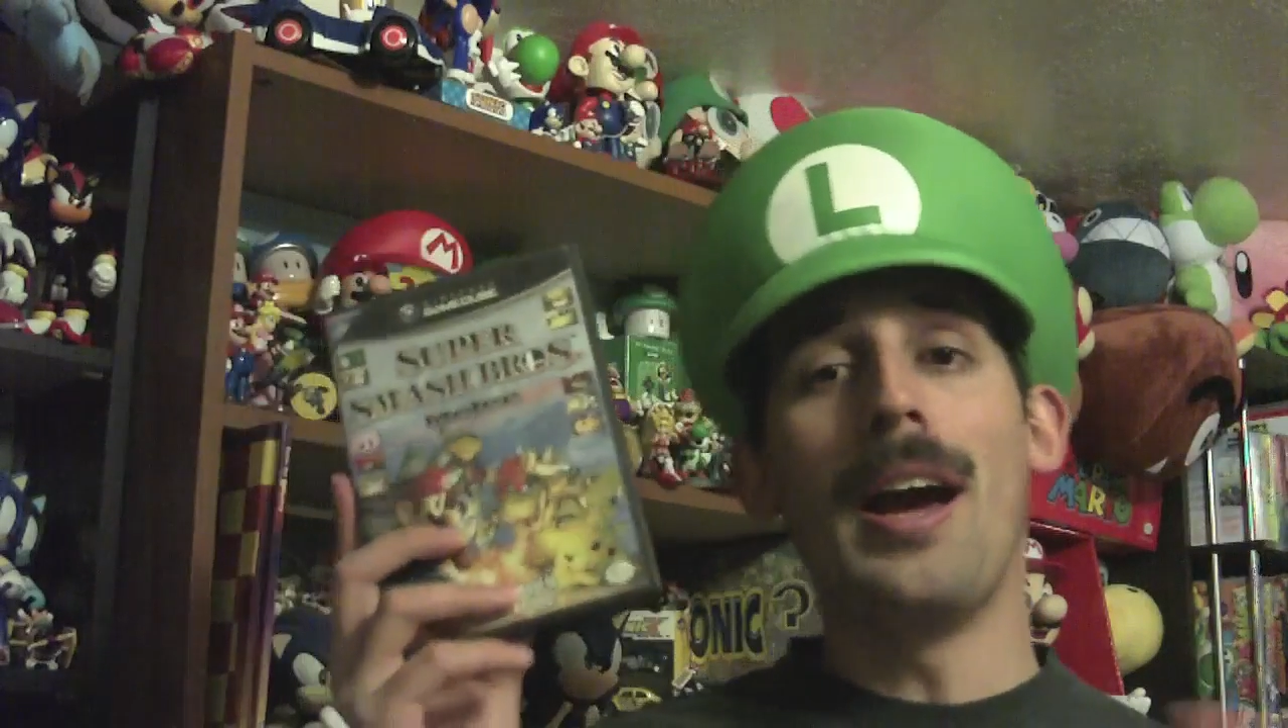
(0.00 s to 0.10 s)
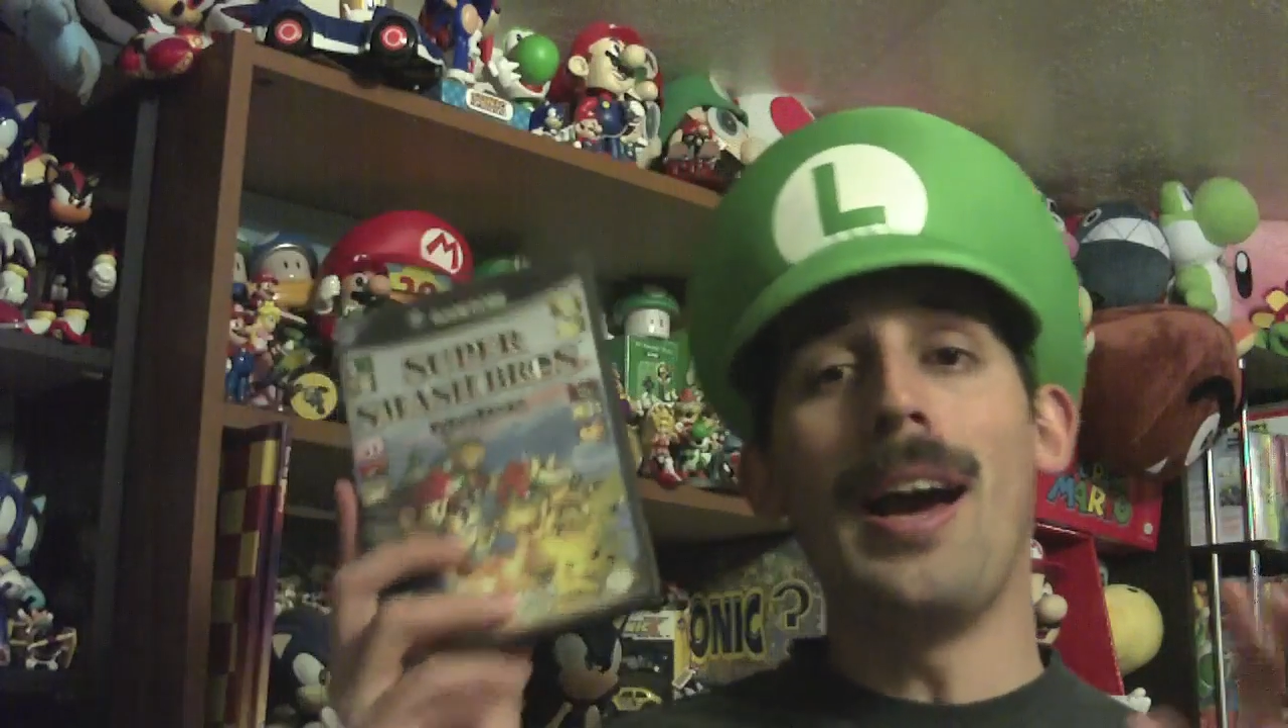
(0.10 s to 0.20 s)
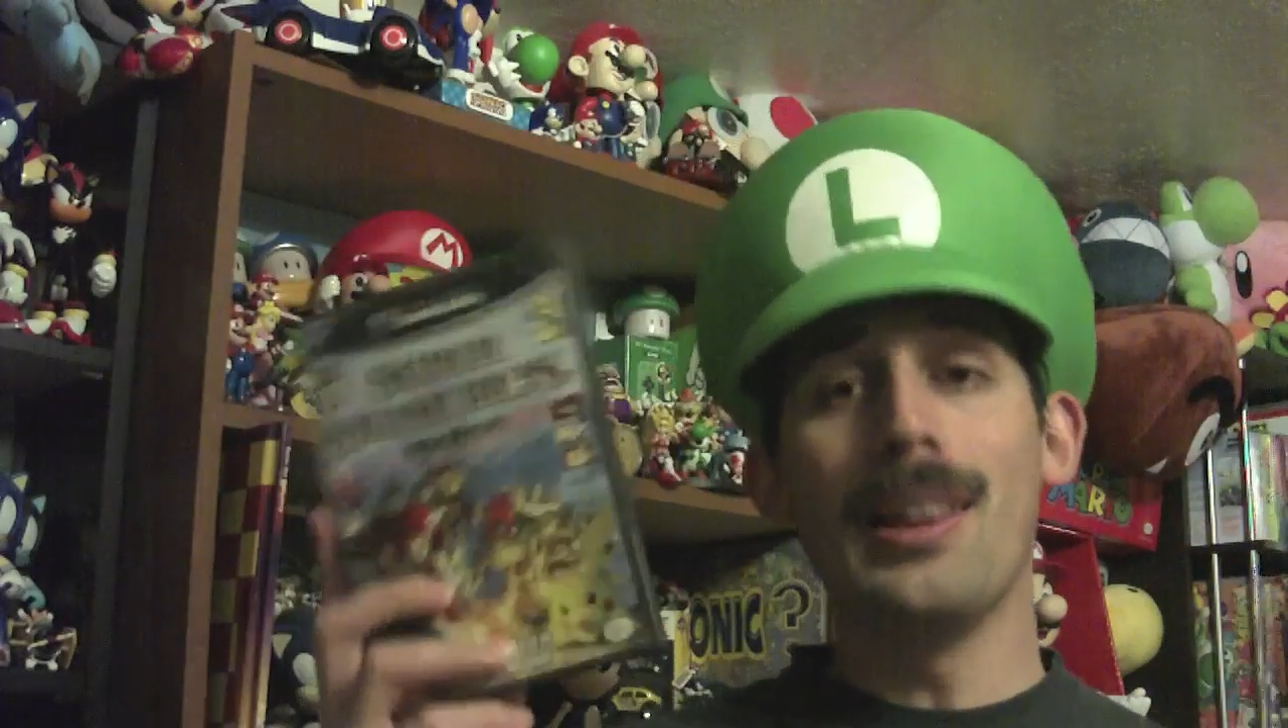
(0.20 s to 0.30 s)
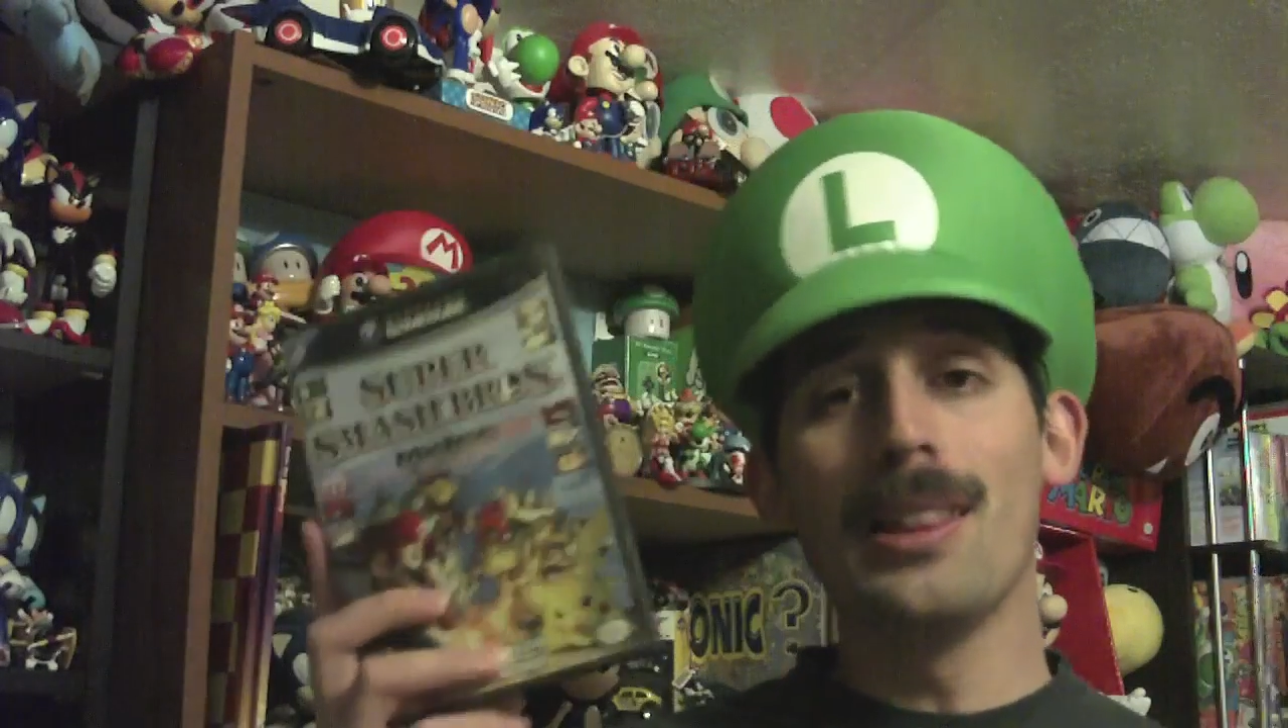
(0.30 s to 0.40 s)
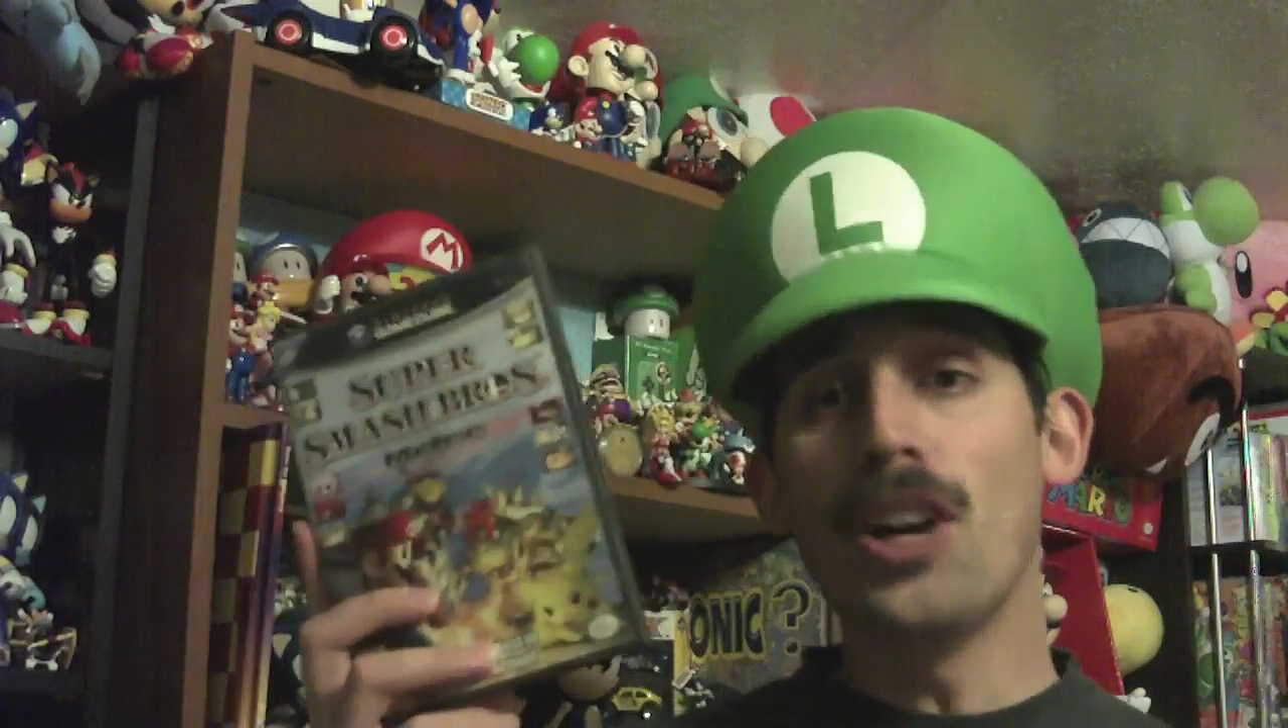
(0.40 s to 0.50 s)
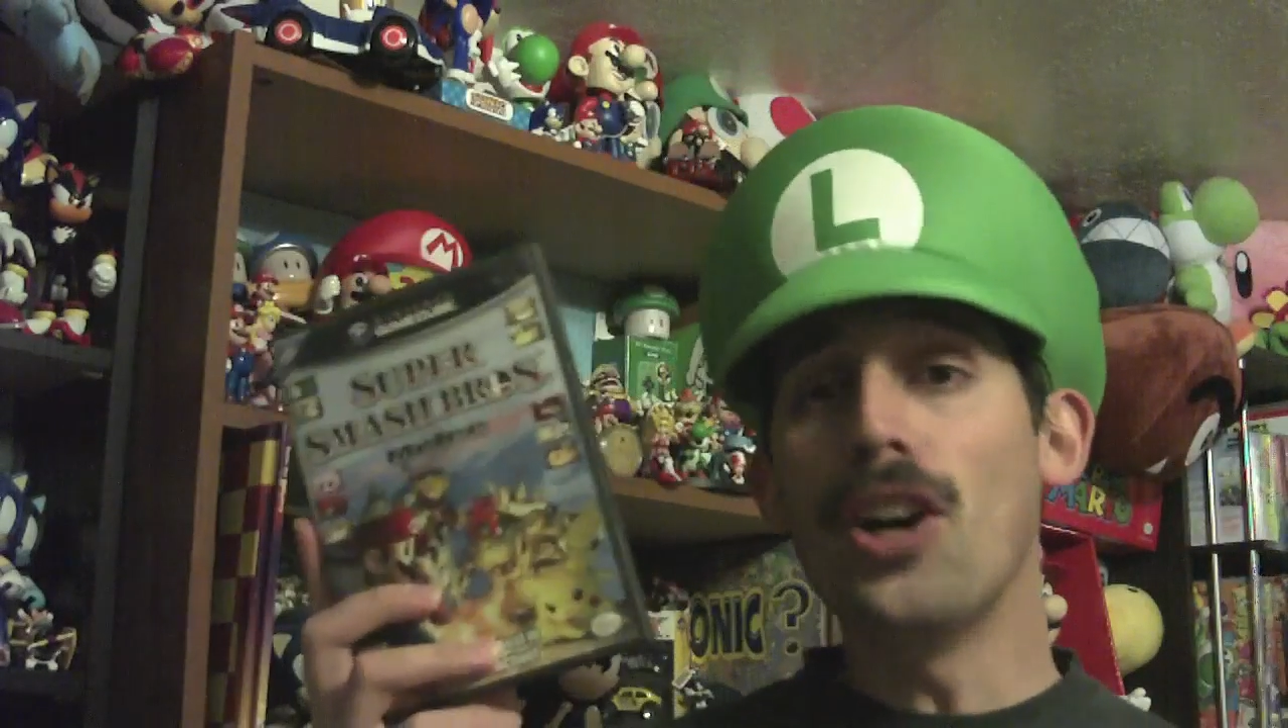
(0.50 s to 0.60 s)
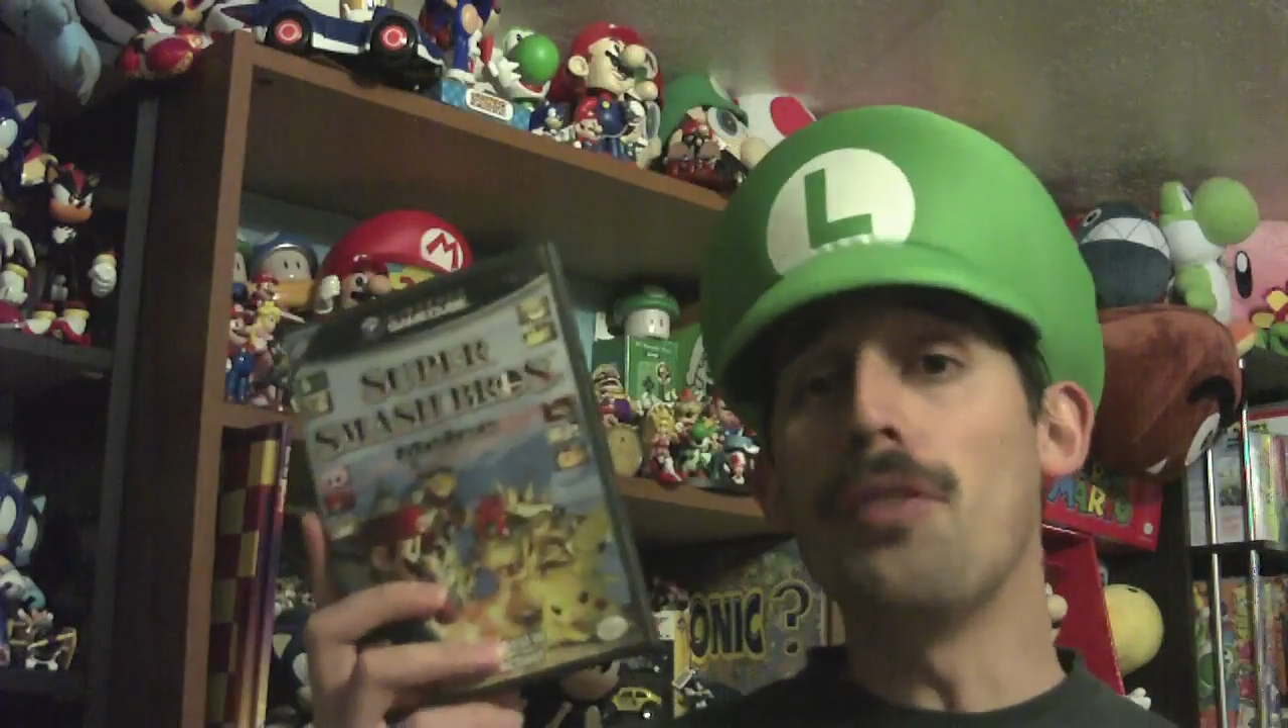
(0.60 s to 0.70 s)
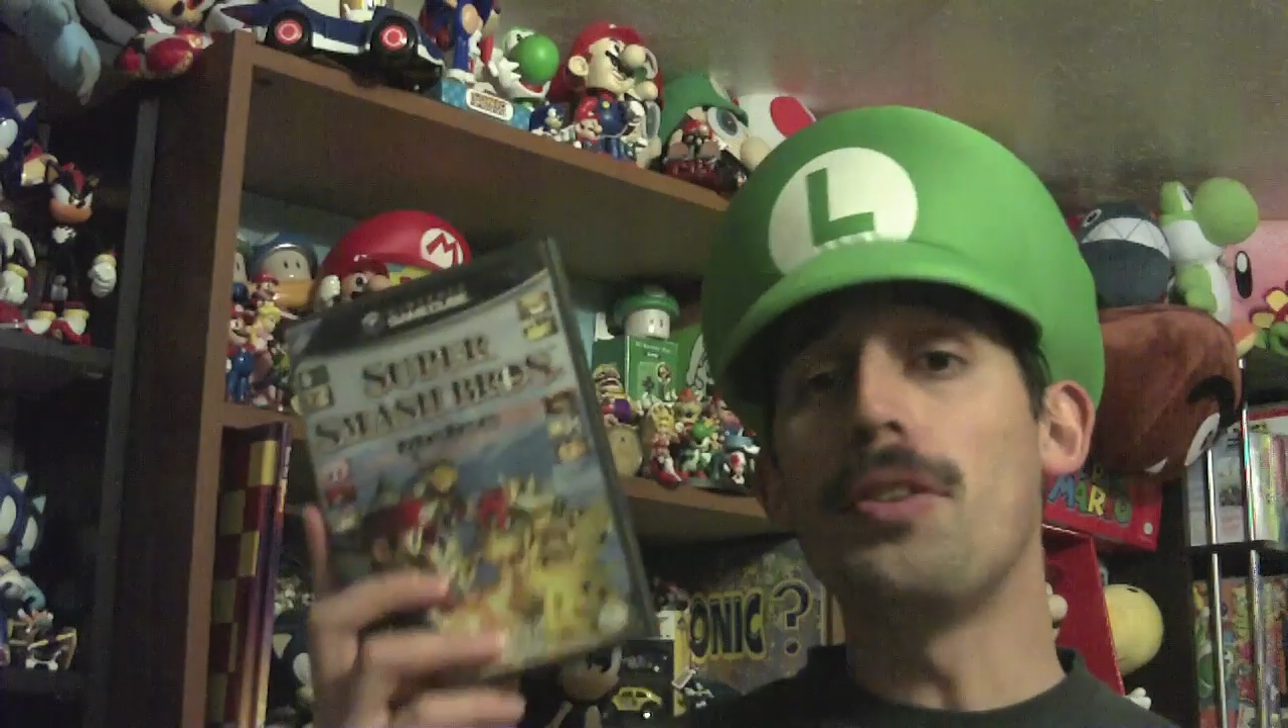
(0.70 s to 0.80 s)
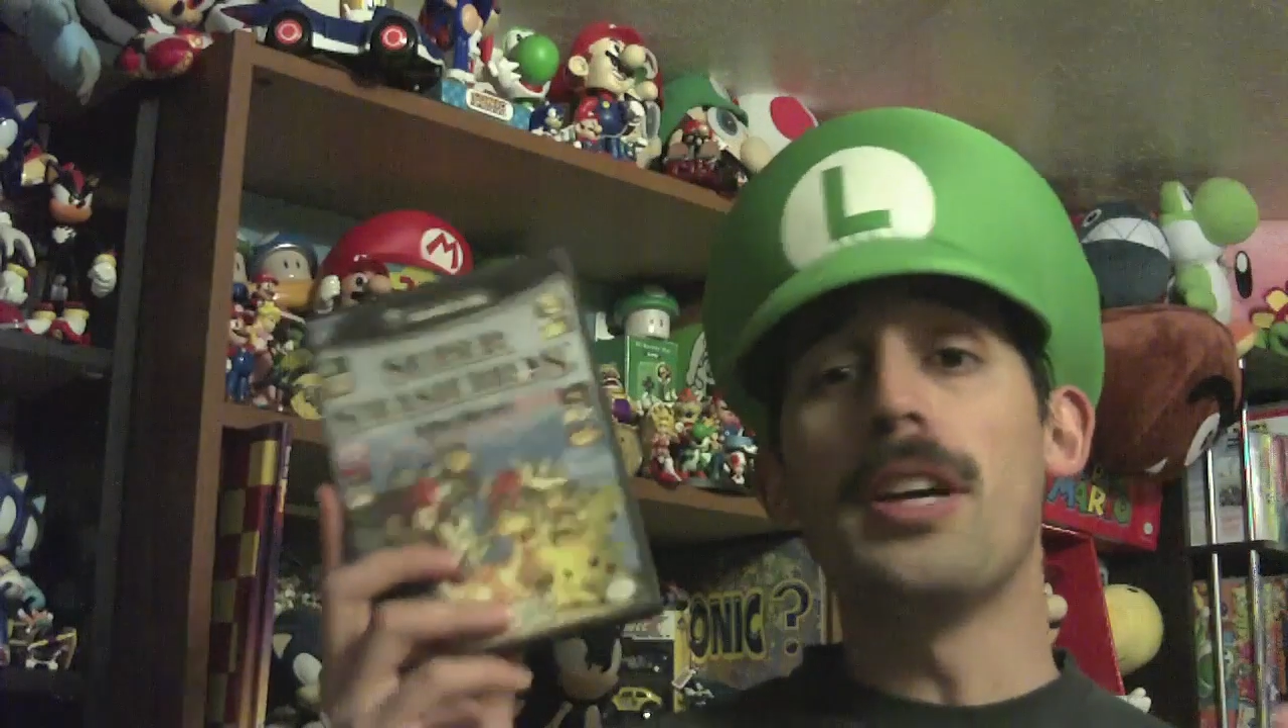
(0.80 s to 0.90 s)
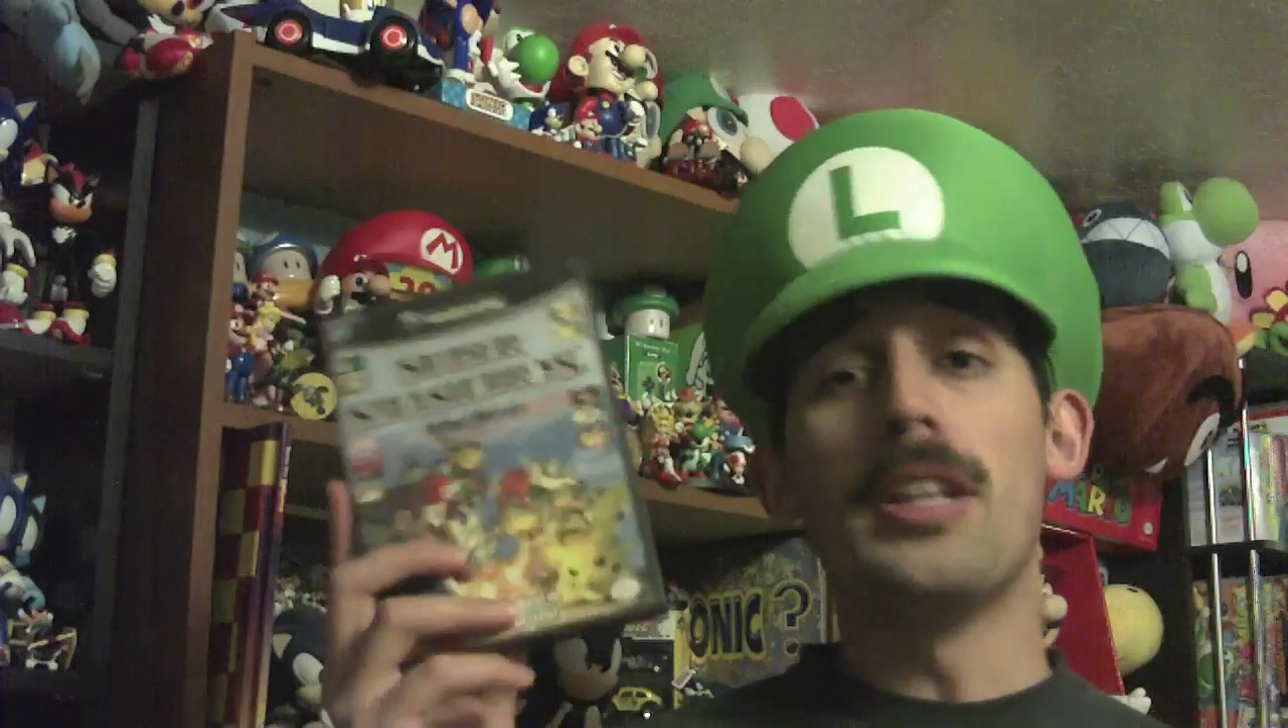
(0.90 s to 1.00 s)
I
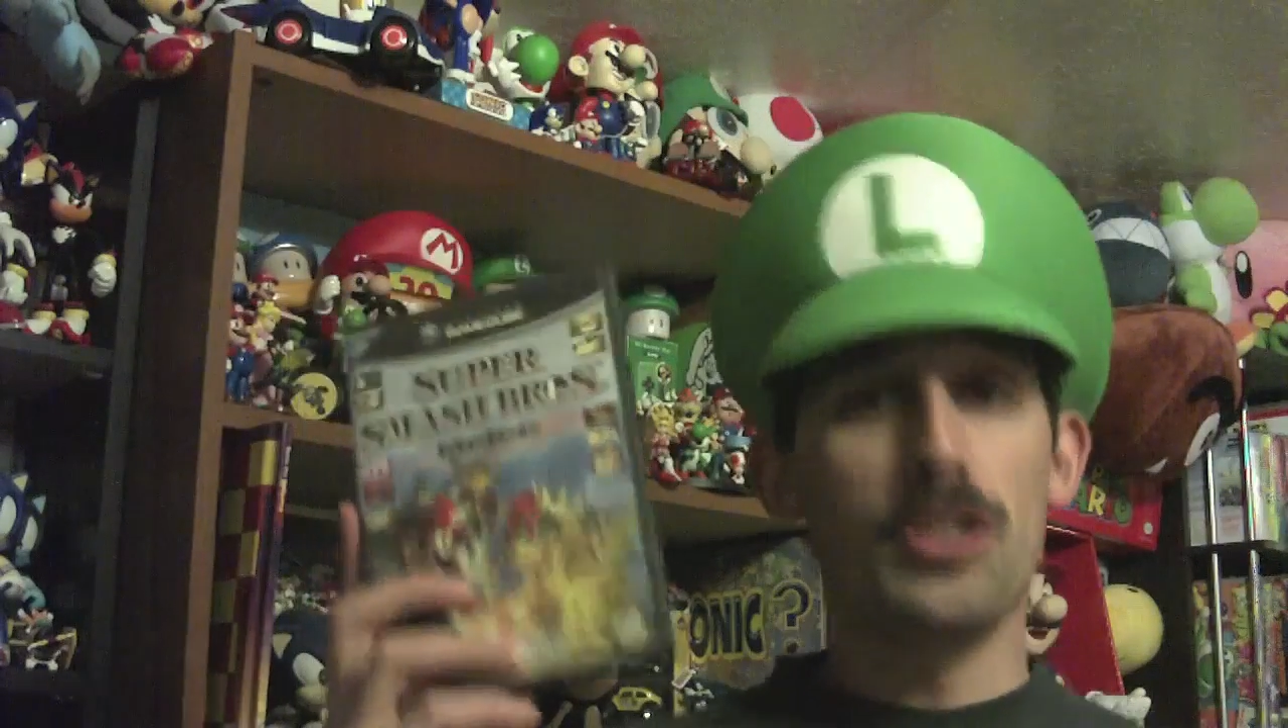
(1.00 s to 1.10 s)
loved